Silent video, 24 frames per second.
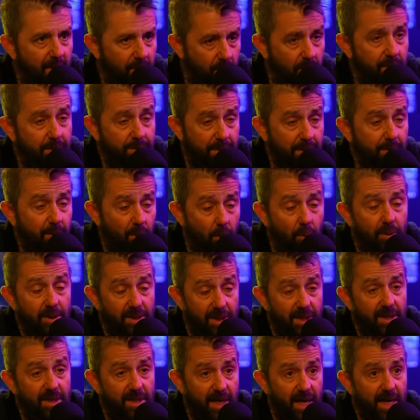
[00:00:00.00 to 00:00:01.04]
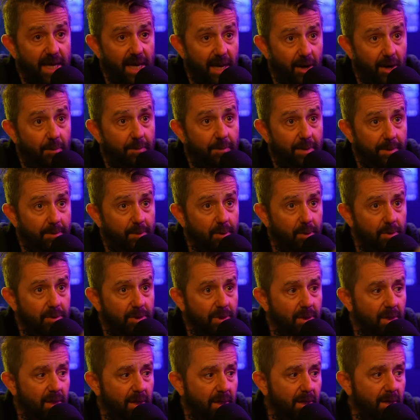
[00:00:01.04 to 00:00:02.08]
which people always did take out on me
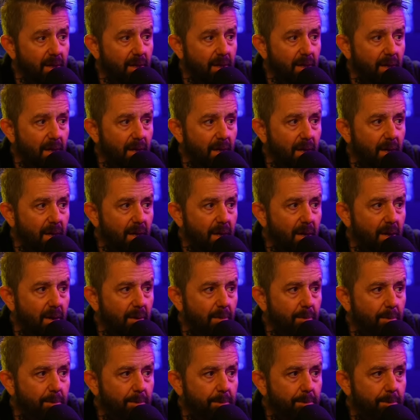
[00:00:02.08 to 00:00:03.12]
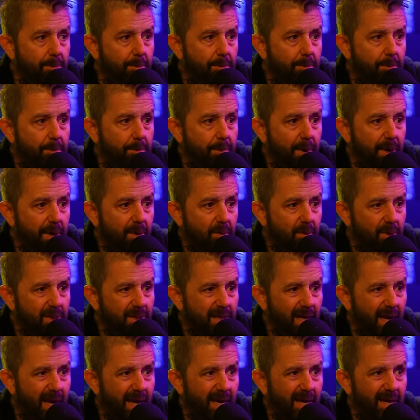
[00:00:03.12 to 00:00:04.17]
personally. But it was
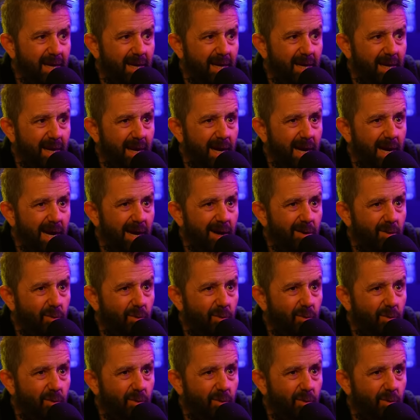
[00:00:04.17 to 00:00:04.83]
like, I